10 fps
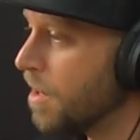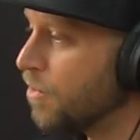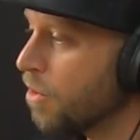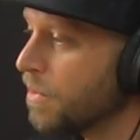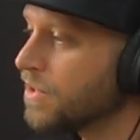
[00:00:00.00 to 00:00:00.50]

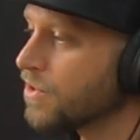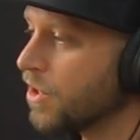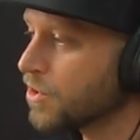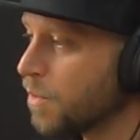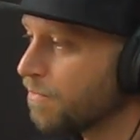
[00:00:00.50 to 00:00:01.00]
it normally
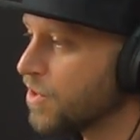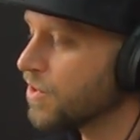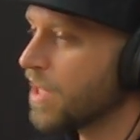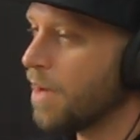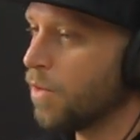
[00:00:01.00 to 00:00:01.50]
starts with
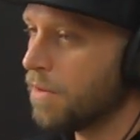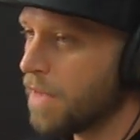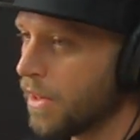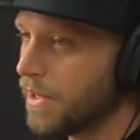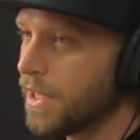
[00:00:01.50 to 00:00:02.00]
just that one
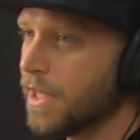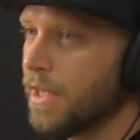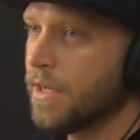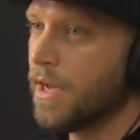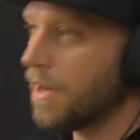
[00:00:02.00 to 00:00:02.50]
melody,